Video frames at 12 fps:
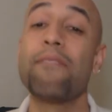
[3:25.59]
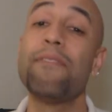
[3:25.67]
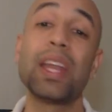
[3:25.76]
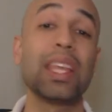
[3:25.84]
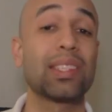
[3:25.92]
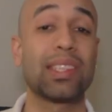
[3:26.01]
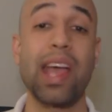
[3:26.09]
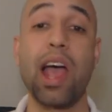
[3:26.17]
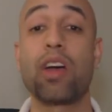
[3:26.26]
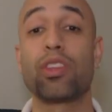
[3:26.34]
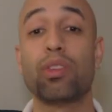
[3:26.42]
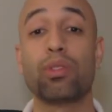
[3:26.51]
Funniest um, guy
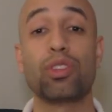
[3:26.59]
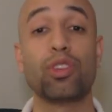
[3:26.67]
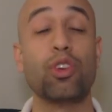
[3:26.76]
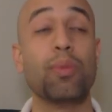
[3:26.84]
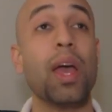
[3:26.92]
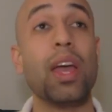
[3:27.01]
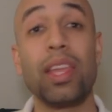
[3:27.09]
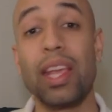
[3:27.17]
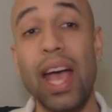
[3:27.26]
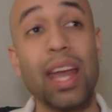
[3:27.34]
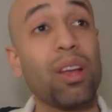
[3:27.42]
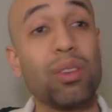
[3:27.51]
on Skits, YouTube. That's,
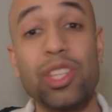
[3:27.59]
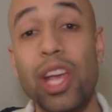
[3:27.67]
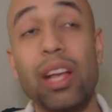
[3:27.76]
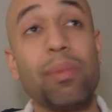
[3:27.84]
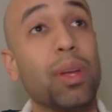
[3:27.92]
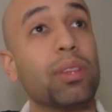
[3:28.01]
you gotta go Skits, check him.